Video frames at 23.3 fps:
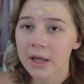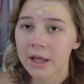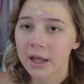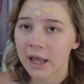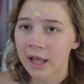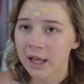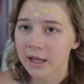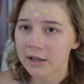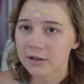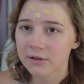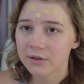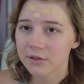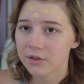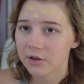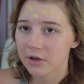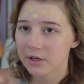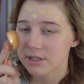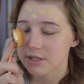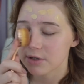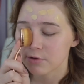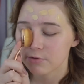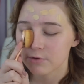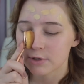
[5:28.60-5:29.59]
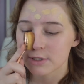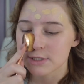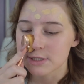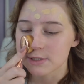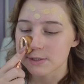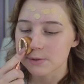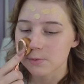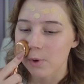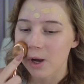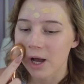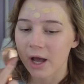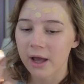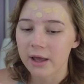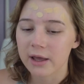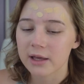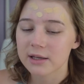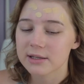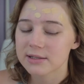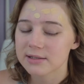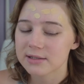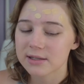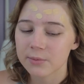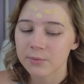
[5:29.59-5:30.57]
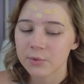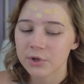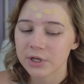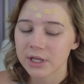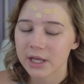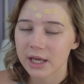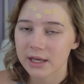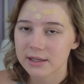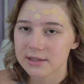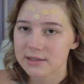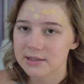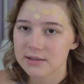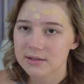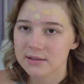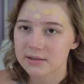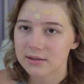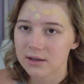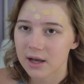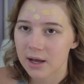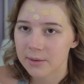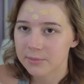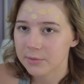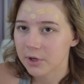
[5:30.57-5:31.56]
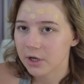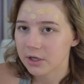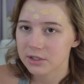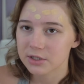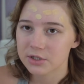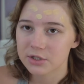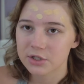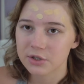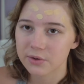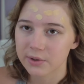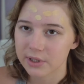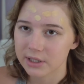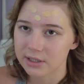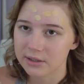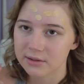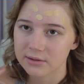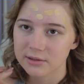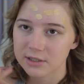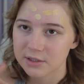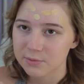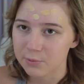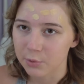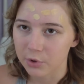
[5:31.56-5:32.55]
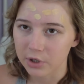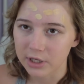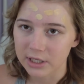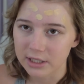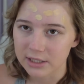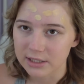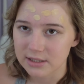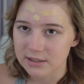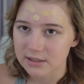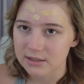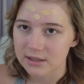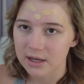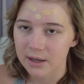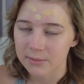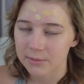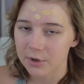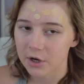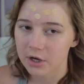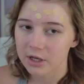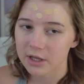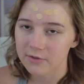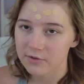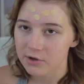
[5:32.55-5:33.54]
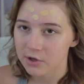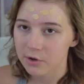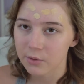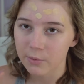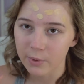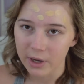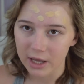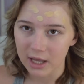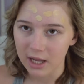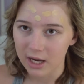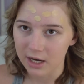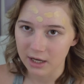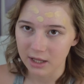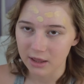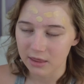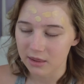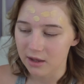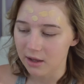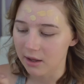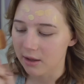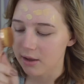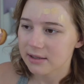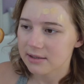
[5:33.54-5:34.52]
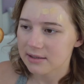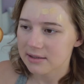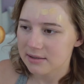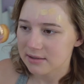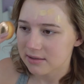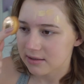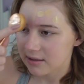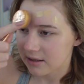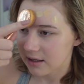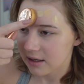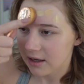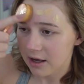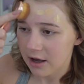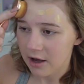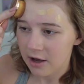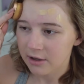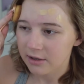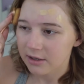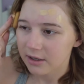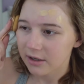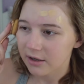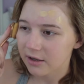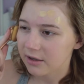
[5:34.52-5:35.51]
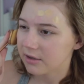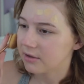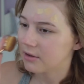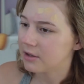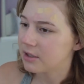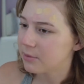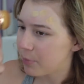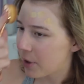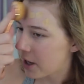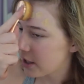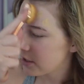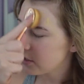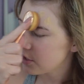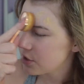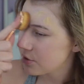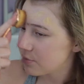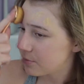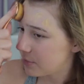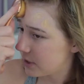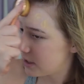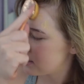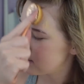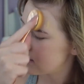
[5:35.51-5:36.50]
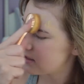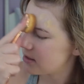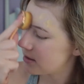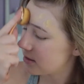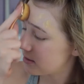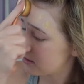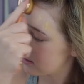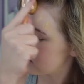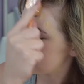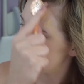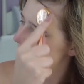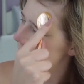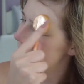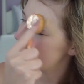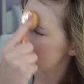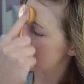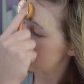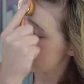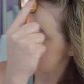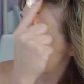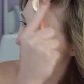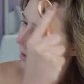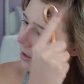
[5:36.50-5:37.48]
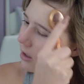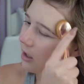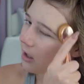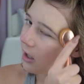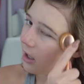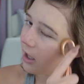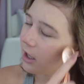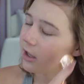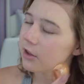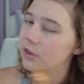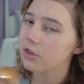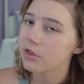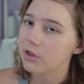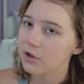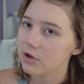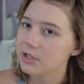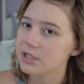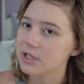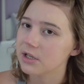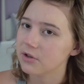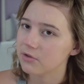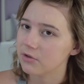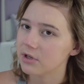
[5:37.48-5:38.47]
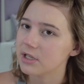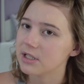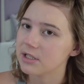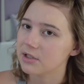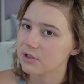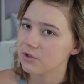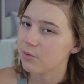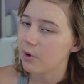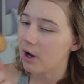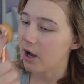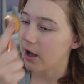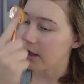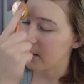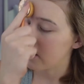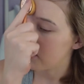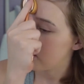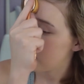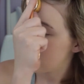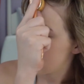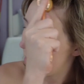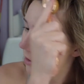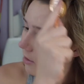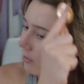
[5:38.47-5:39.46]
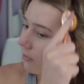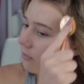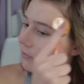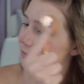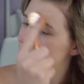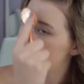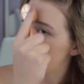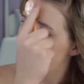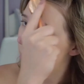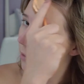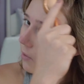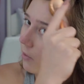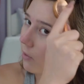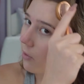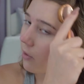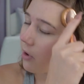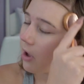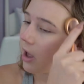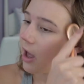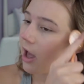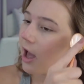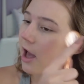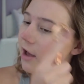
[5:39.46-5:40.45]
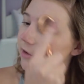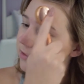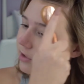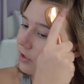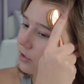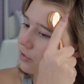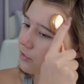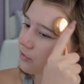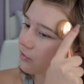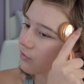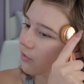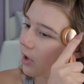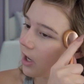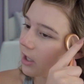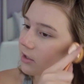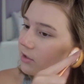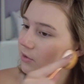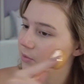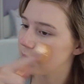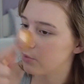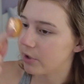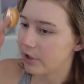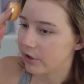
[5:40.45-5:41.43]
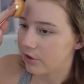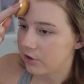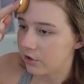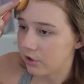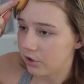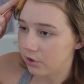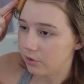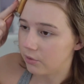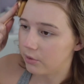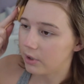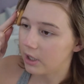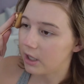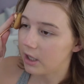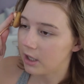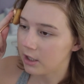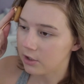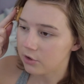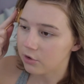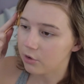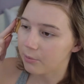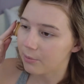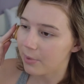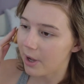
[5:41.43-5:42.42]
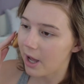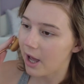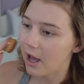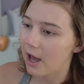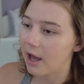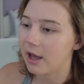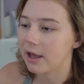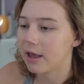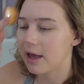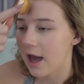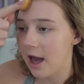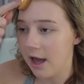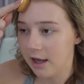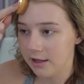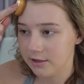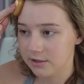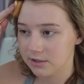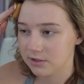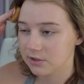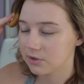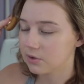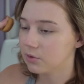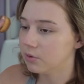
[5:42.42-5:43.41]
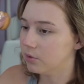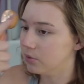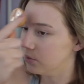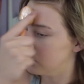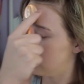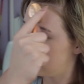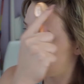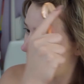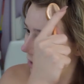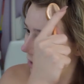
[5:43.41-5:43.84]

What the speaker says: in 13 Reasons Why, someone gets, I'm not doing spoilers, I'm not giving away anything. The punishment in 13 Reasons Why for having drugs with you in your bag at school